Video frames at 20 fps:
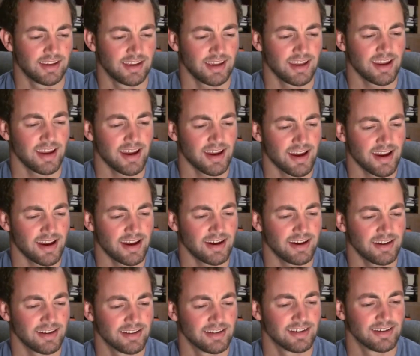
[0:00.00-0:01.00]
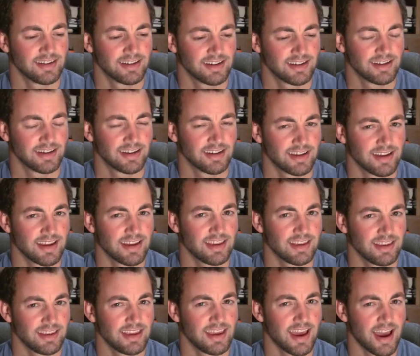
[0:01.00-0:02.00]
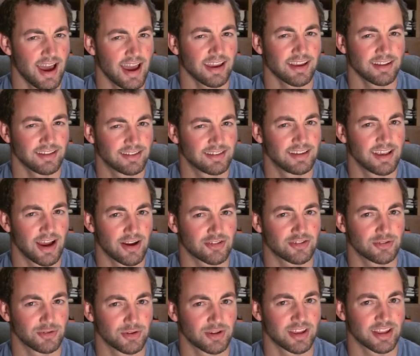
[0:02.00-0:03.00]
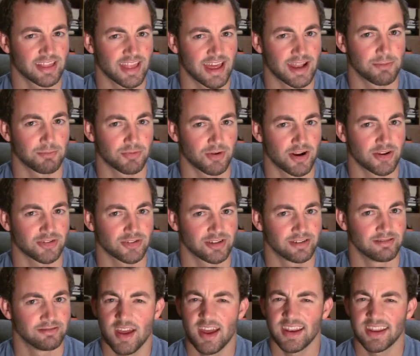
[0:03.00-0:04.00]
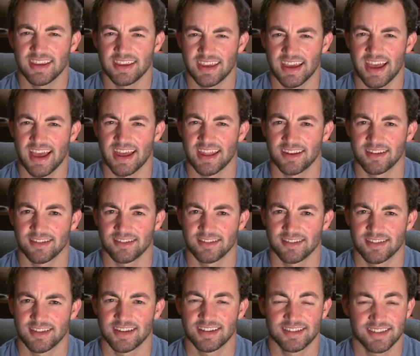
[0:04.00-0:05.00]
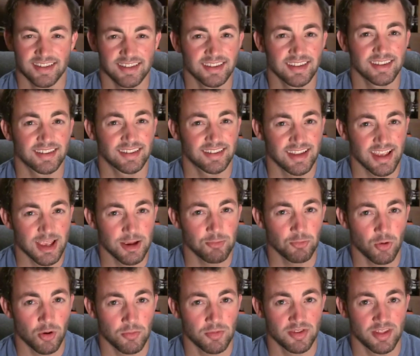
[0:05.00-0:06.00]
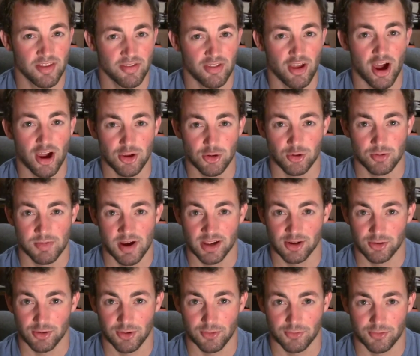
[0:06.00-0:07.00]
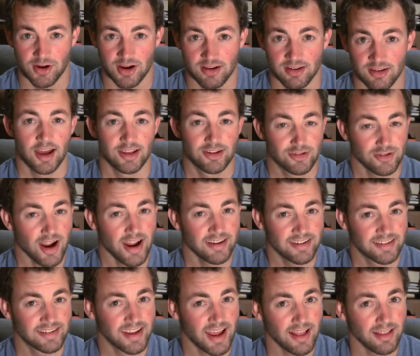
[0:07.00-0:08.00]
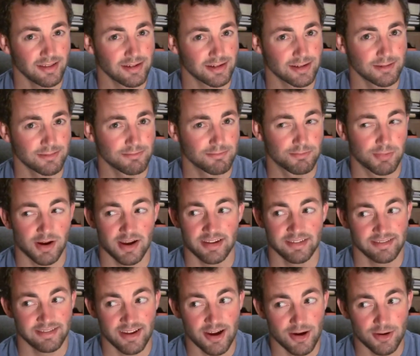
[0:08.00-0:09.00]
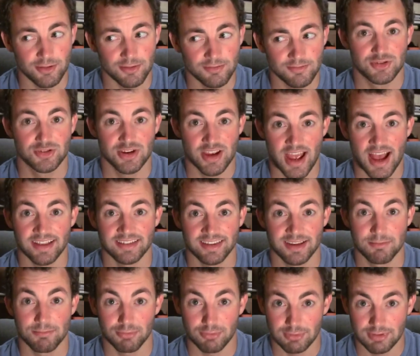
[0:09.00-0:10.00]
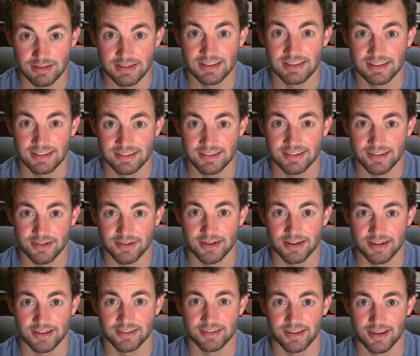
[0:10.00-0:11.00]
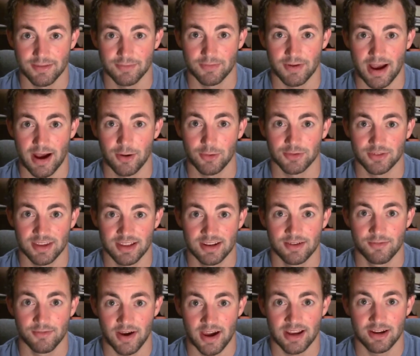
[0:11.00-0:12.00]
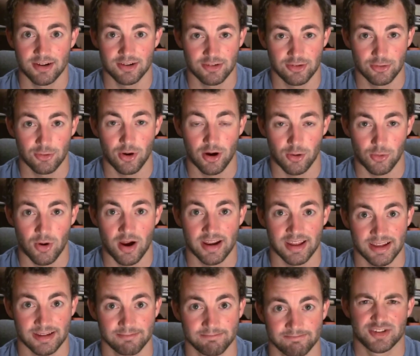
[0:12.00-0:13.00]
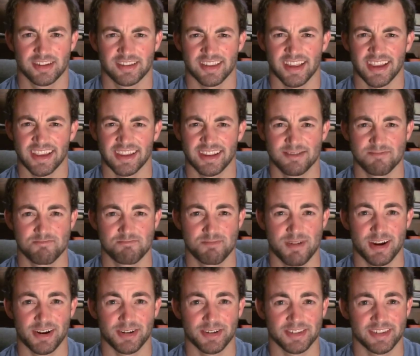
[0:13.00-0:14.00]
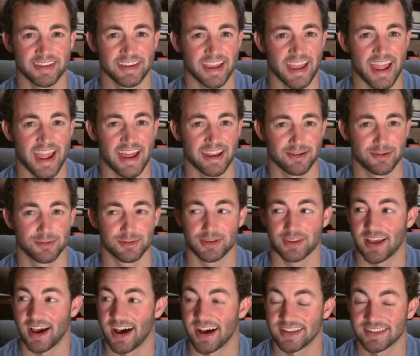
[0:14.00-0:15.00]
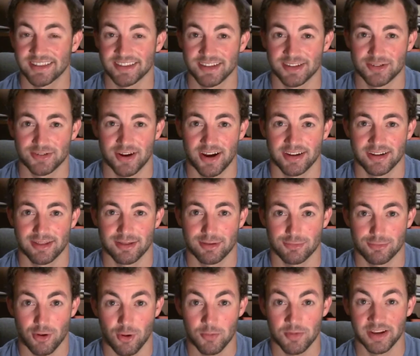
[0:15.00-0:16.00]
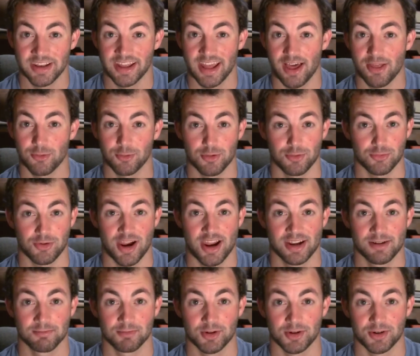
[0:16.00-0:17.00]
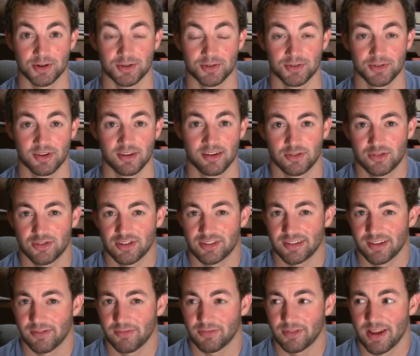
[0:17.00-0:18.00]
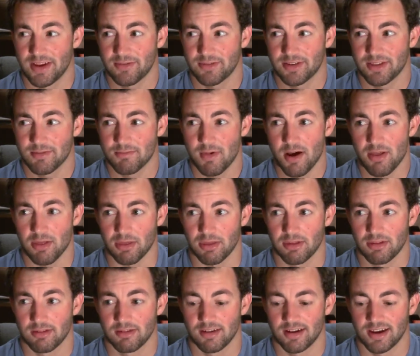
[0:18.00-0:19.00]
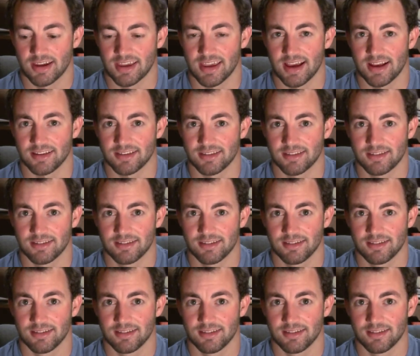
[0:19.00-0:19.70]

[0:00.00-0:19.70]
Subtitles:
Yeah, I could see how she would get that impression. Then again, this is the same woman that thought you were my girlfriend. I tried to tell her, but no. She asked completely serious if I was gonna invite her to our wedding. She's like an embarrassing aunt who is constantly trying to throw me together with random girls. You're just the flavor of the month, I guess.